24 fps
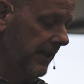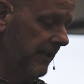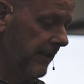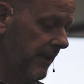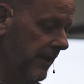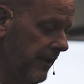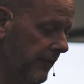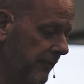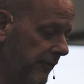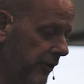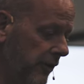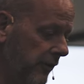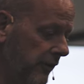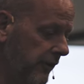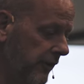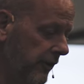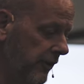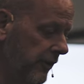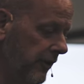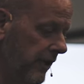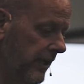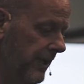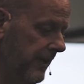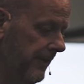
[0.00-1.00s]
Then in verse
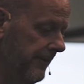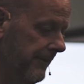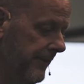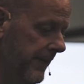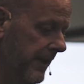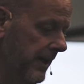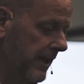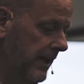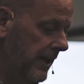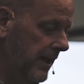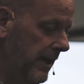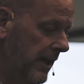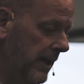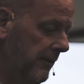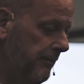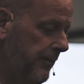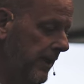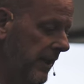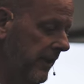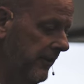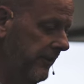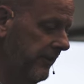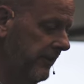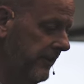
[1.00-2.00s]
30, of
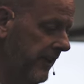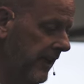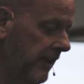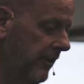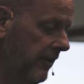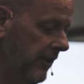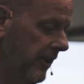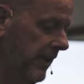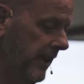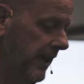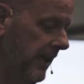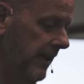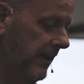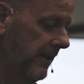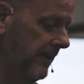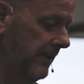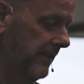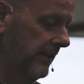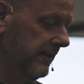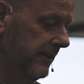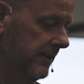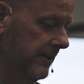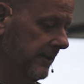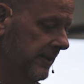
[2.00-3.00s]
posterity
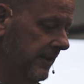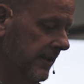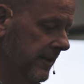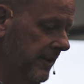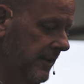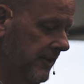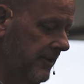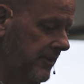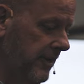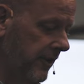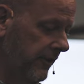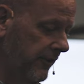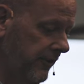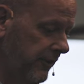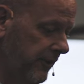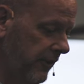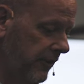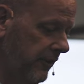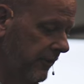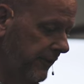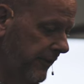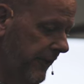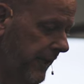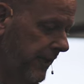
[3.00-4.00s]
shall
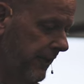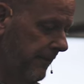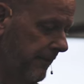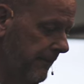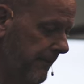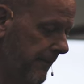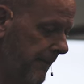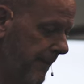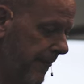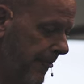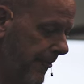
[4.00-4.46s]
serve him.